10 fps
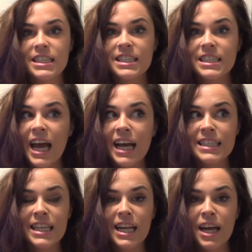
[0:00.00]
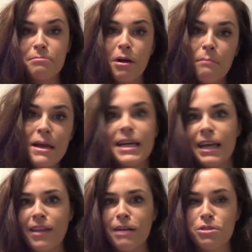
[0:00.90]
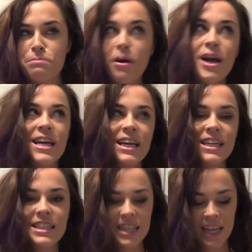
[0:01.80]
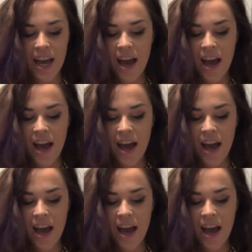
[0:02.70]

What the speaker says: snacks that I'm not making, that I'm just buying and eating,